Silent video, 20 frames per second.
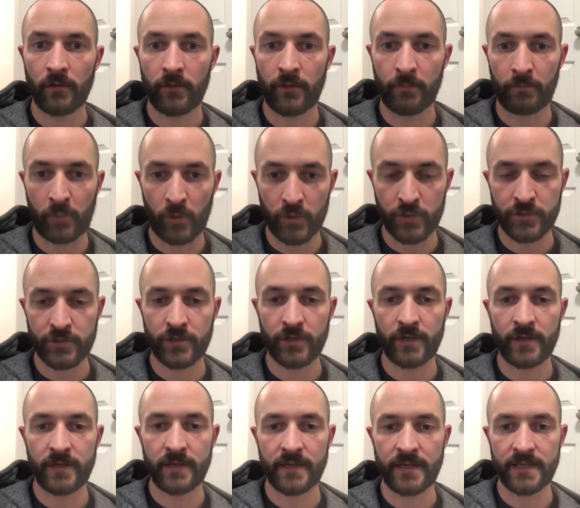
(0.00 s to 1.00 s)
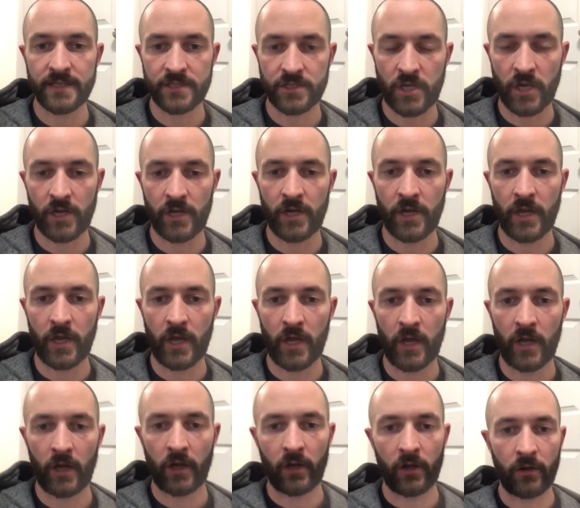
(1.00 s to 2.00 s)
the person is going
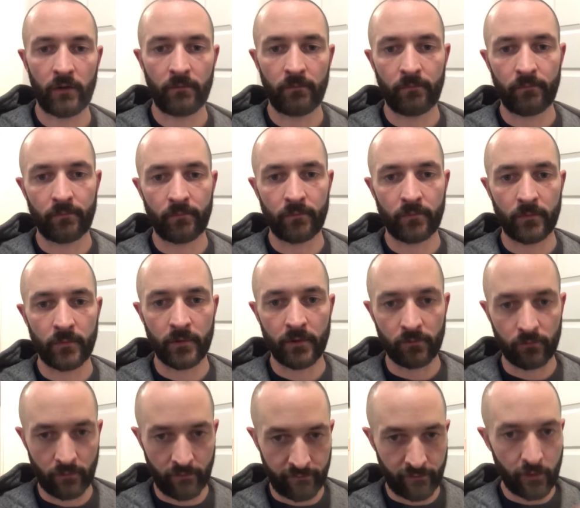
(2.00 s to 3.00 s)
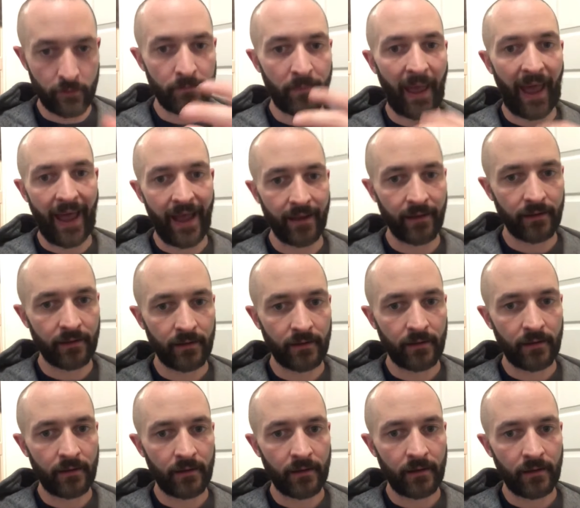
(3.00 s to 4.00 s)
to revert back
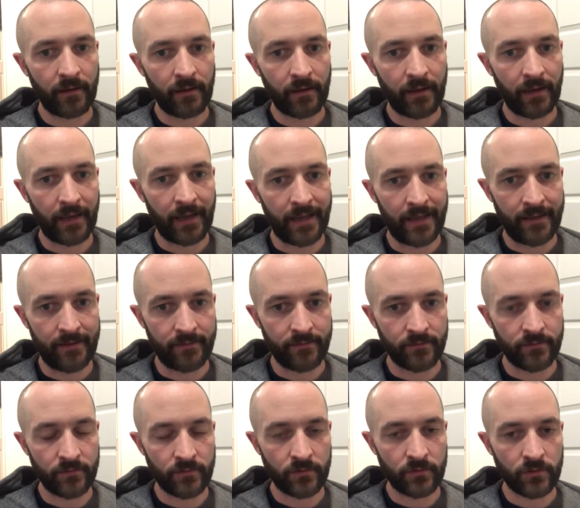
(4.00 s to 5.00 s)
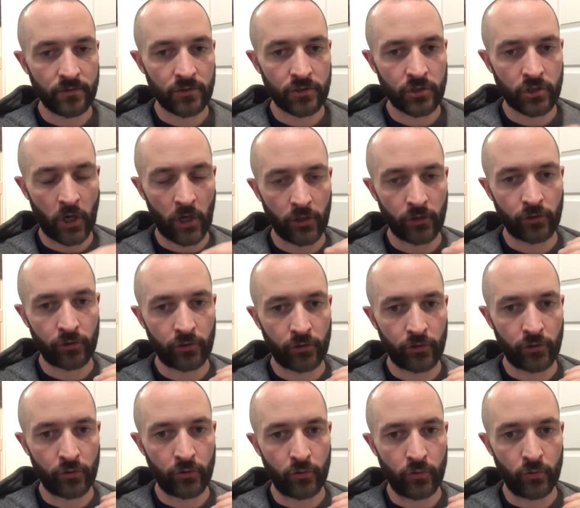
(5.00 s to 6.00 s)
and start
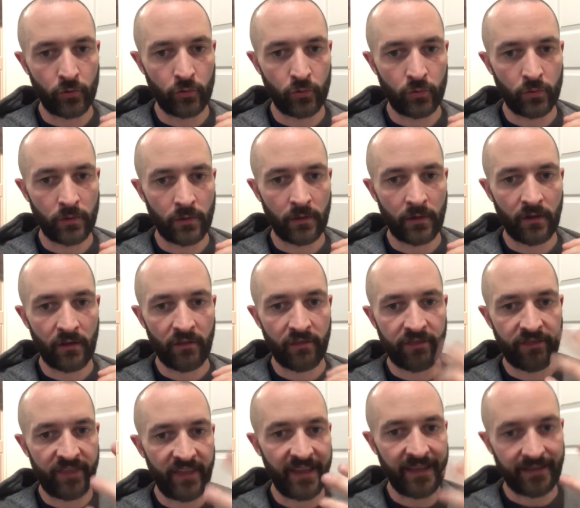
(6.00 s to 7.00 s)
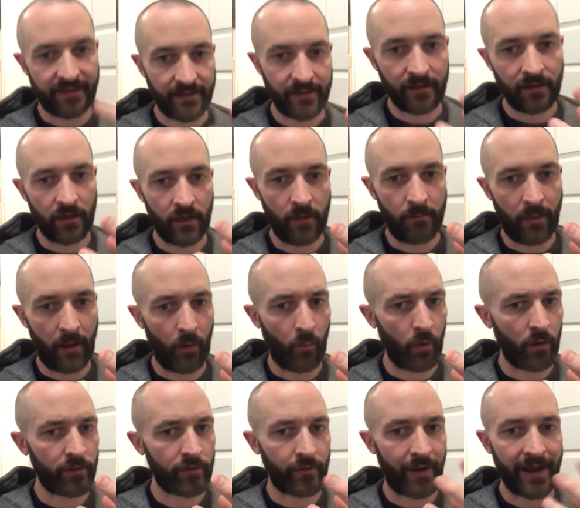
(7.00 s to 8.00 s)
to think about
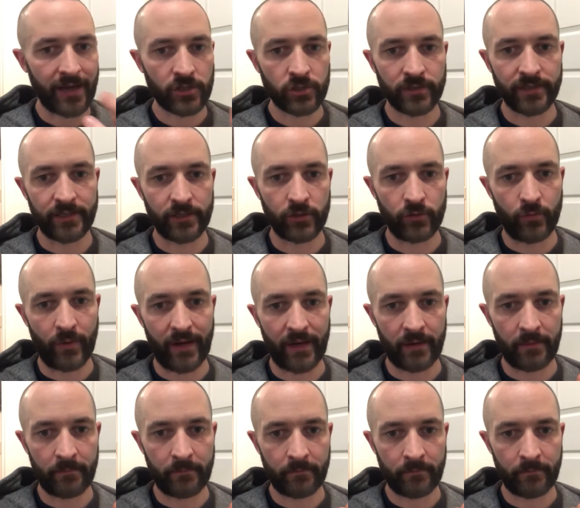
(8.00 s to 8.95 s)
what they're actually doing.